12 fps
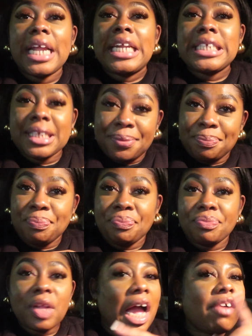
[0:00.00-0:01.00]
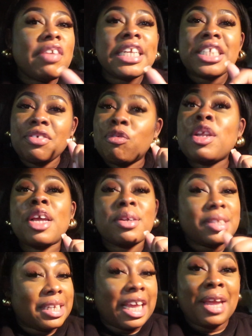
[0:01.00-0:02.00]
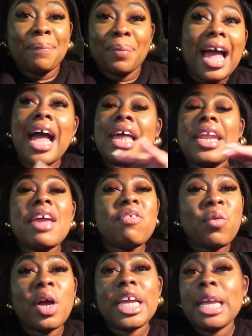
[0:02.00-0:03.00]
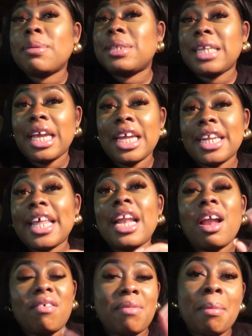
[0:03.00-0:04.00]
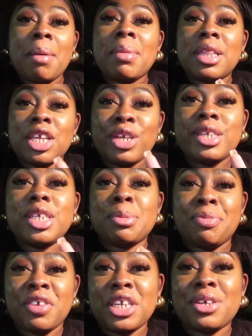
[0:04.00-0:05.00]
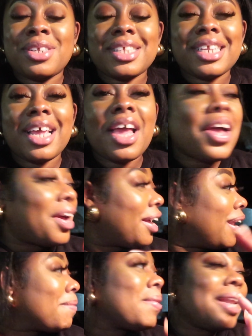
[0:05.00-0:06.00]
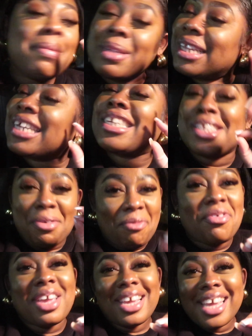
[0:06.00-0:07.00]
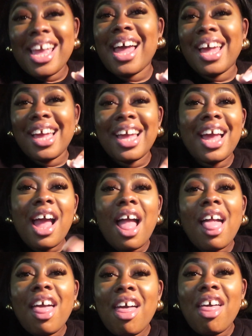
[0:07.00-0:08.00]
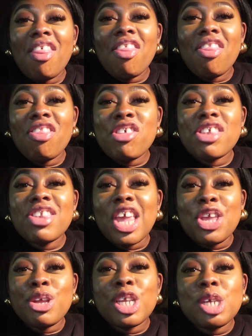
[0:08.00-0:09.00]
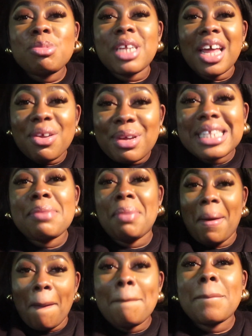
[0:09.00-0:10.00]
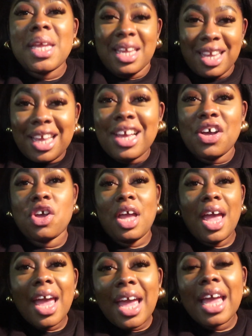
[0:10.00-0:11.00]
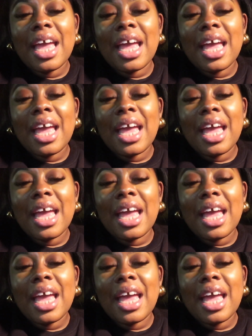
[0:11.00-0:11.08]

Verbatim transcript: Listen, I released a video today, and everyone keeps saying they love my mum in the YouTube videos. Let me tell you something, yeah? This YouTube channel is about me, okay?